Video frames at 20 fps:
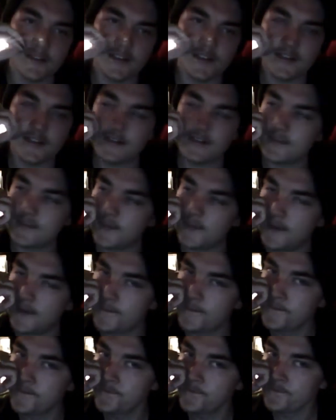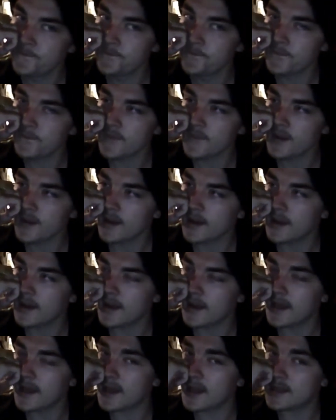and lizards, but
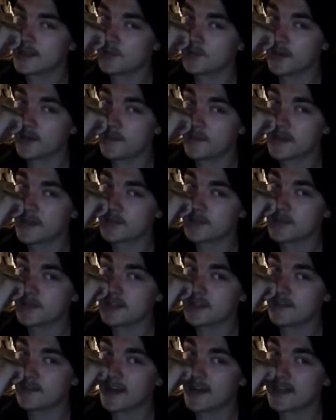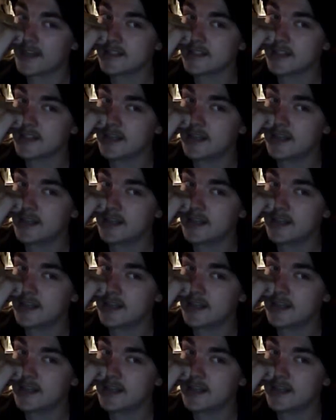he is one of the best ones I've had.